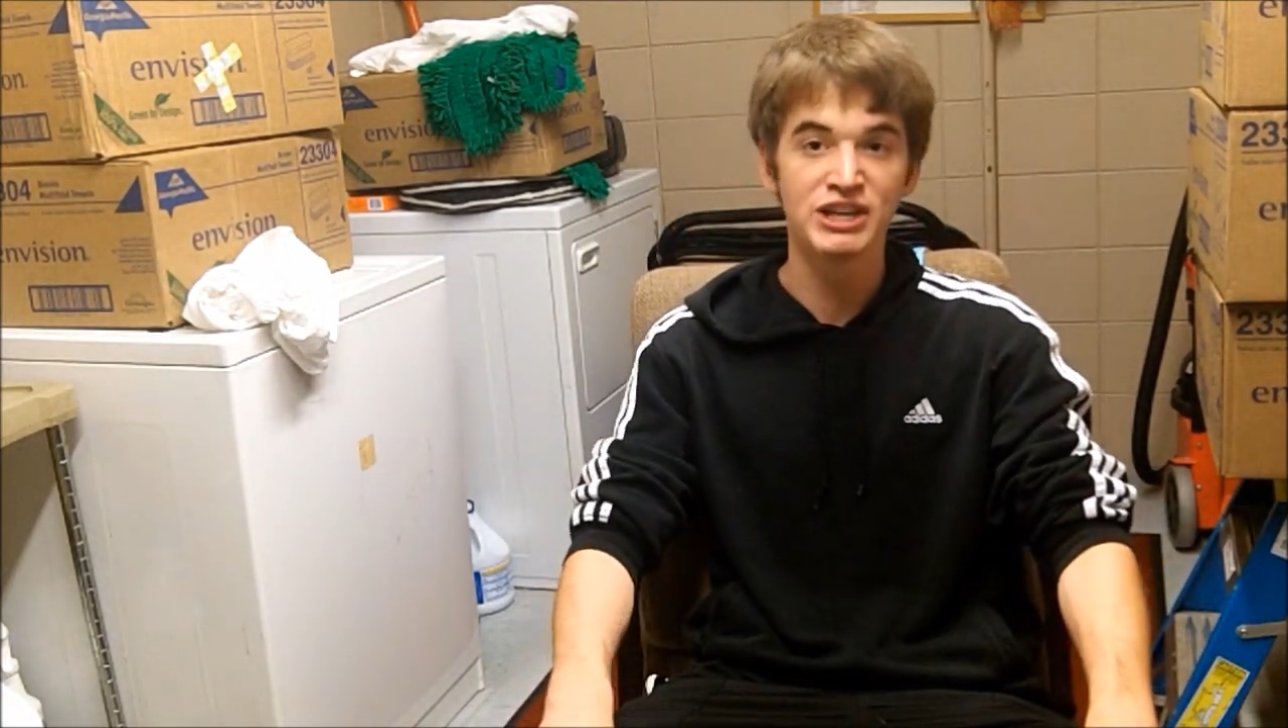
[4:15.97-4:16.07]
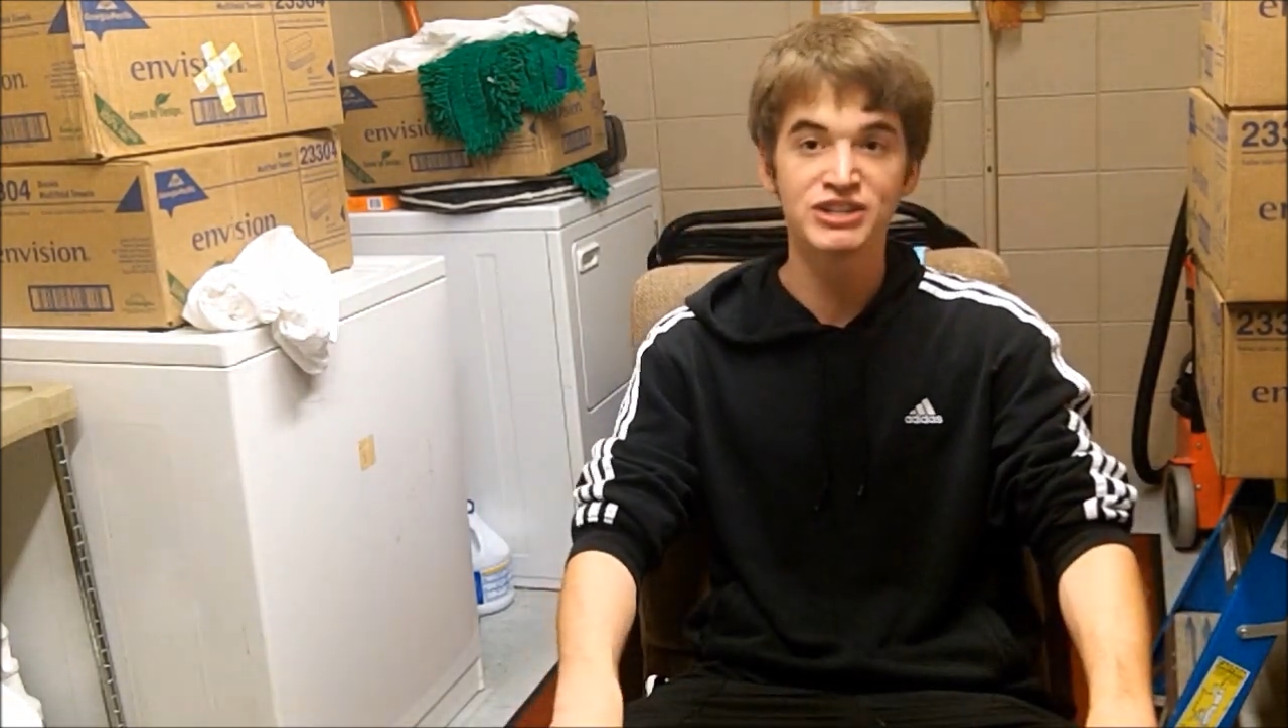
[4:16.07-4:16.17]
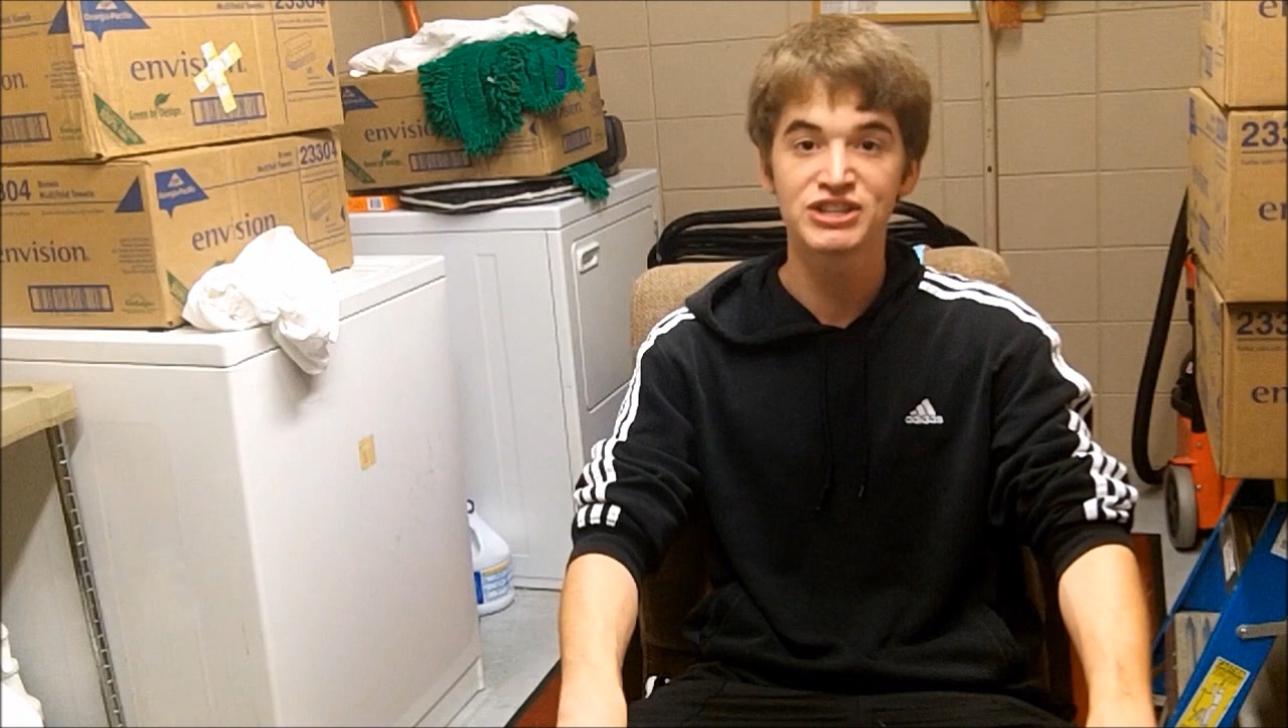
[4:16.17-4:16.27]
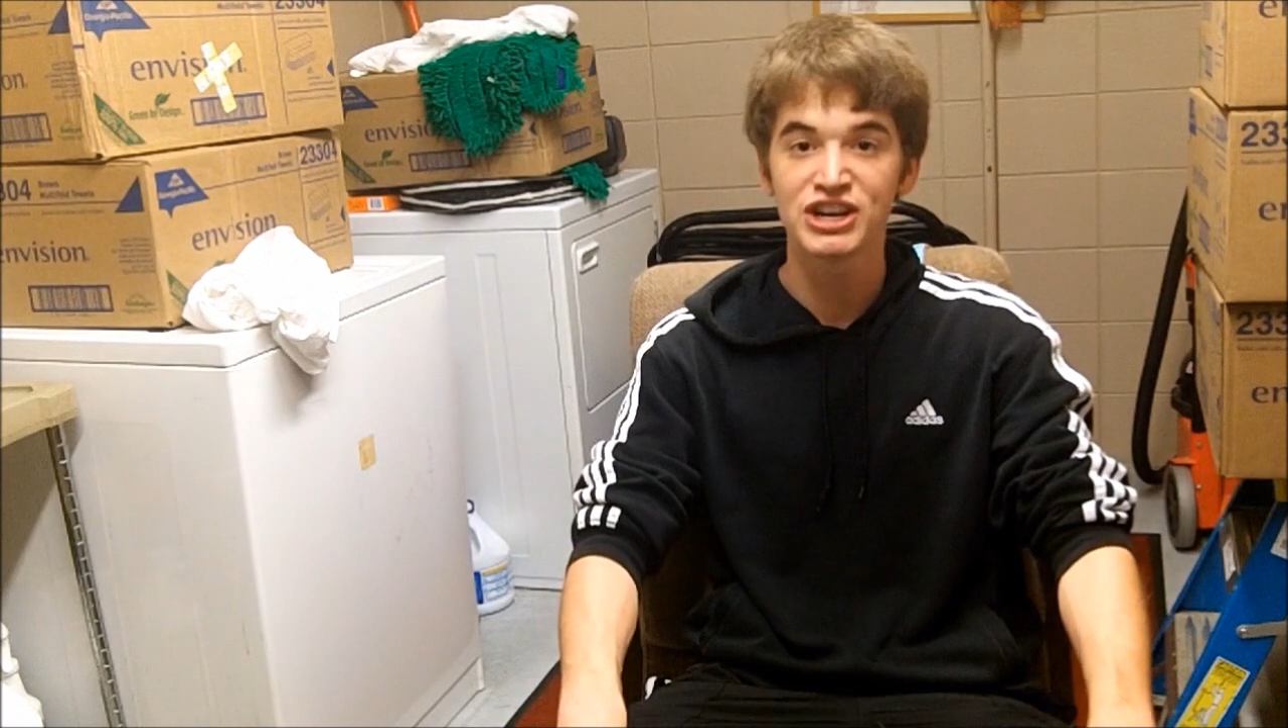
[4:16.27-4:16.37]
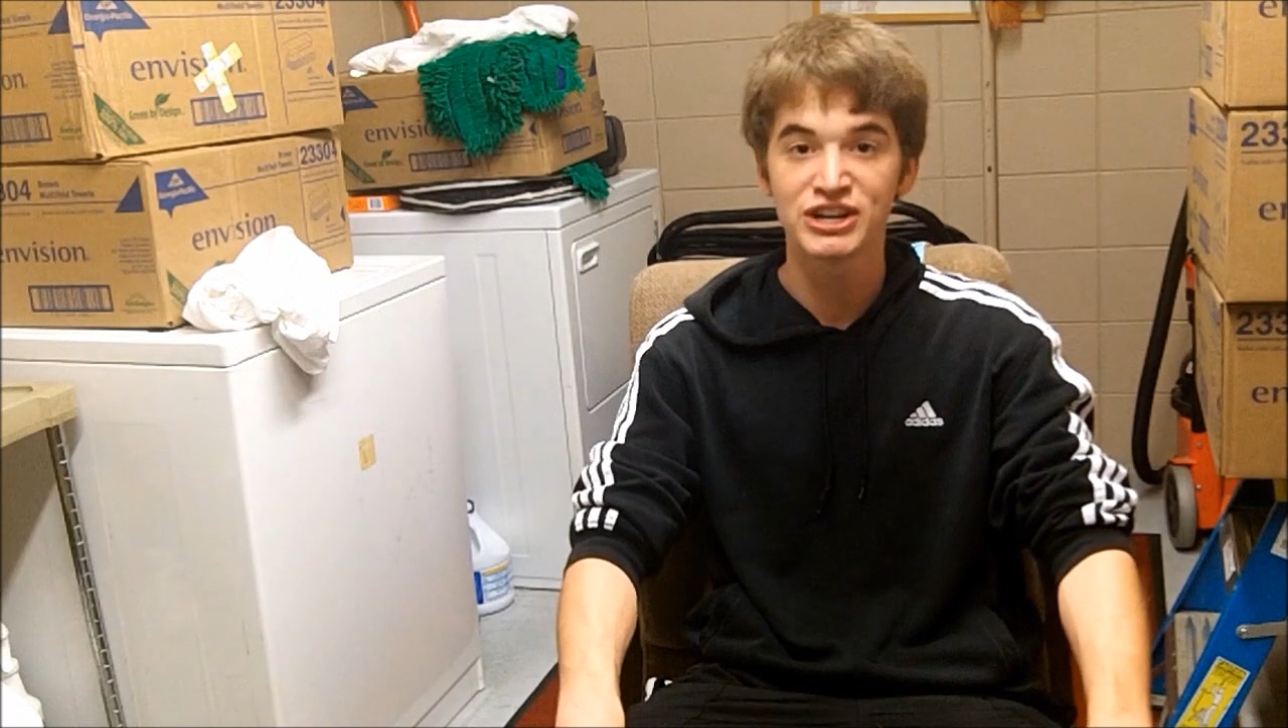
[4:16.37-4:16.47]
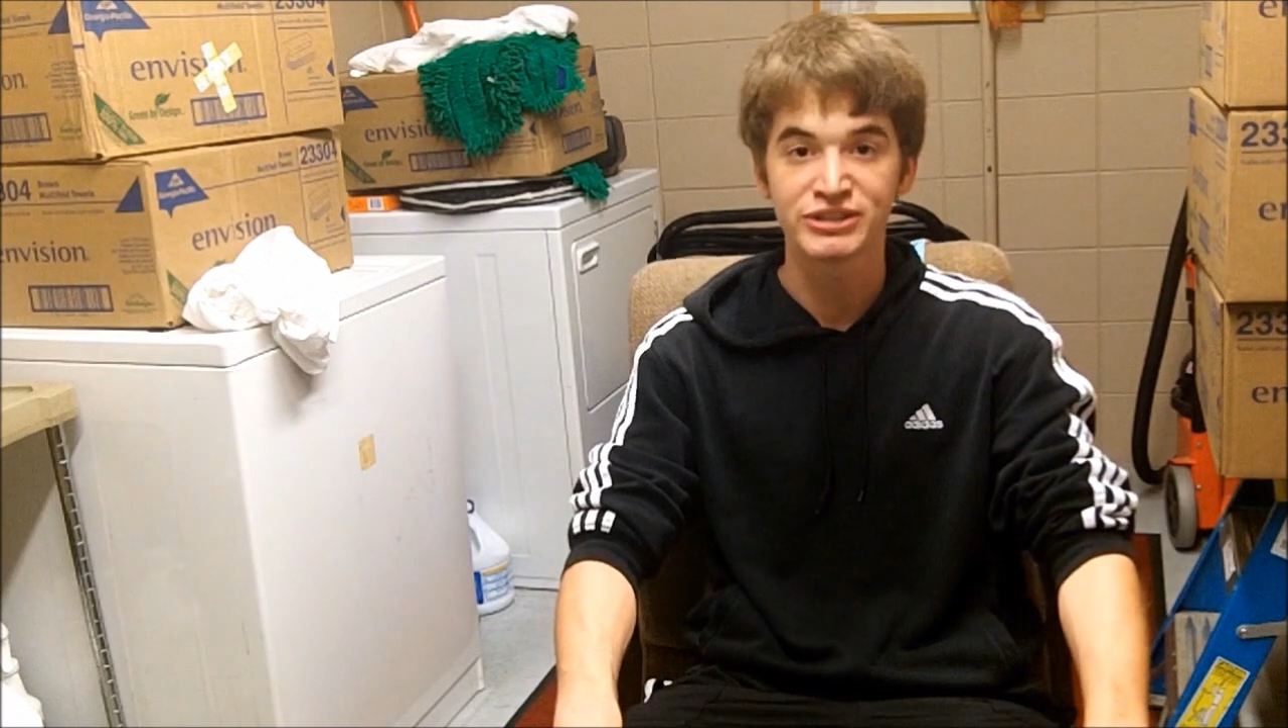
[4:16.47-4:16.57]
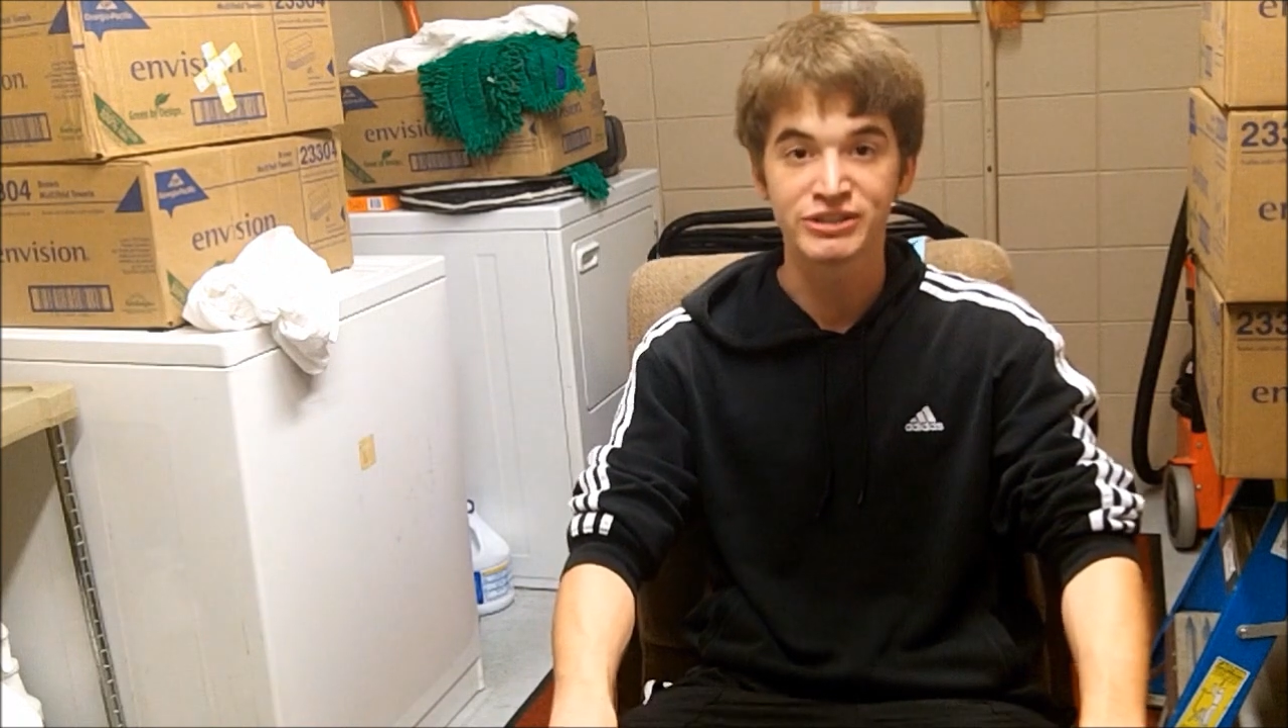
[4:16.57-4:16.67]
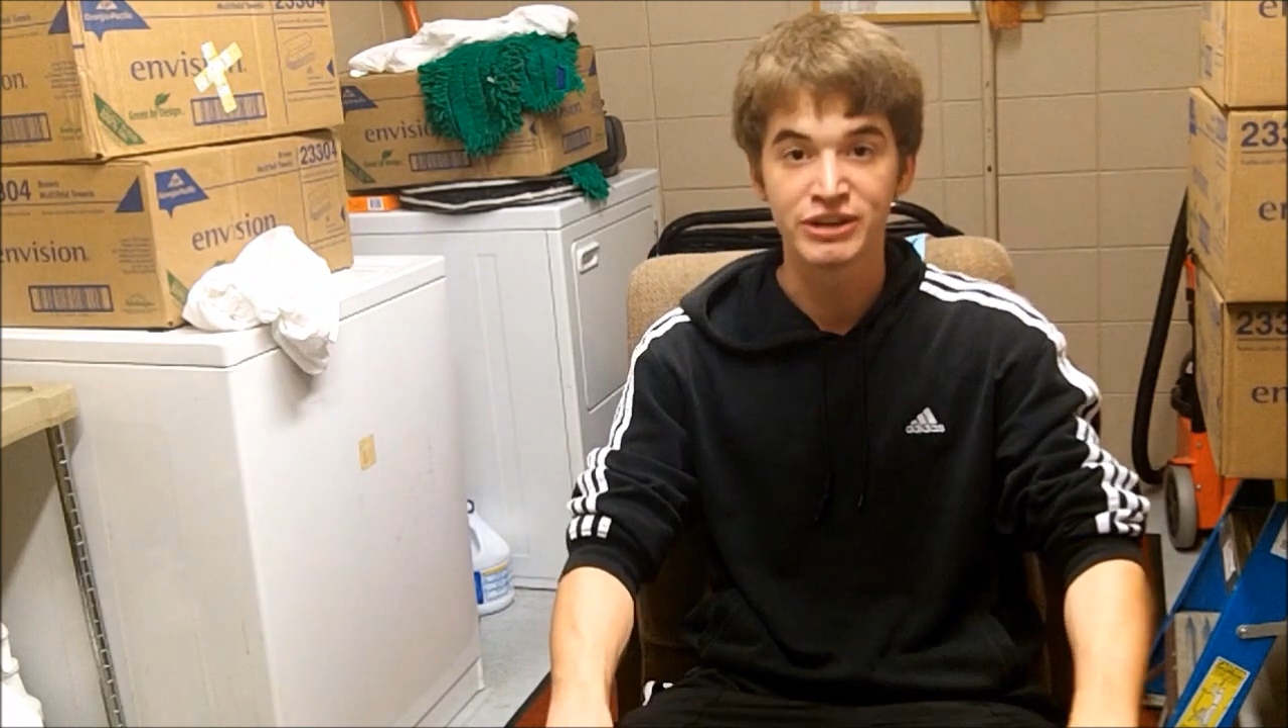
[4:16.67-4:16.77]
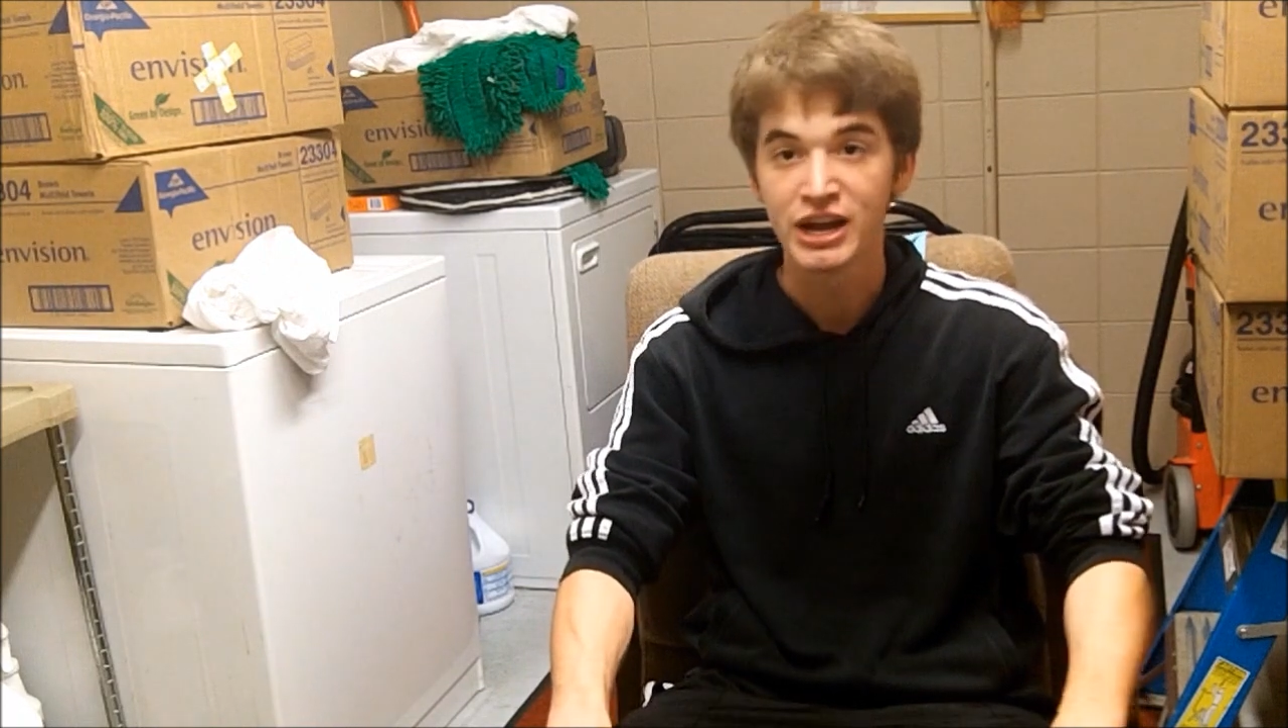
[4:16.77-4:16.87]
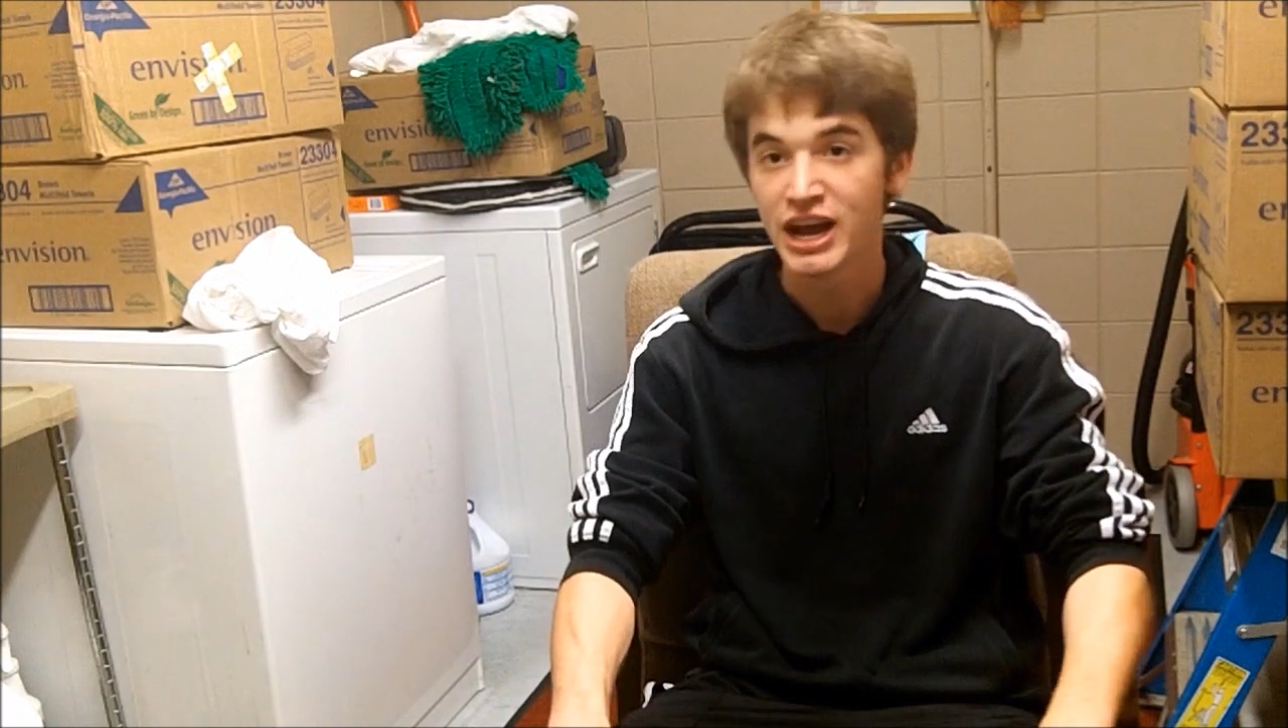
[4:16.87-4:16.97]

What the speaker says: disgusting.